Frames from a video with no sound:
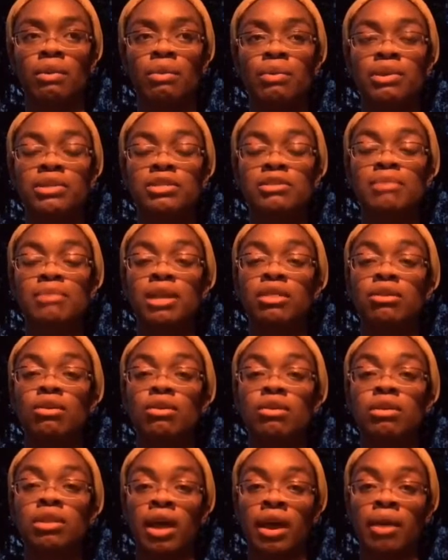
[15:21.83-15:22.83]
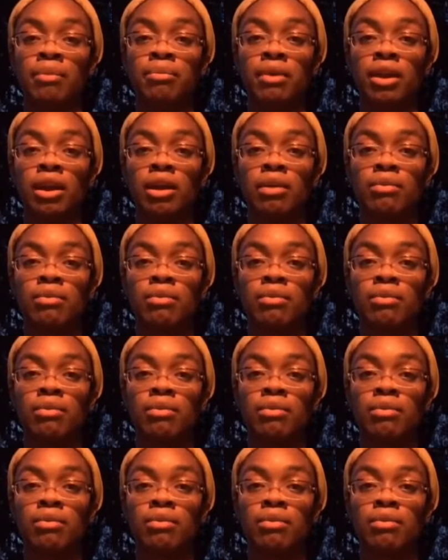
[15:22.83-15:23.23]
went to my local library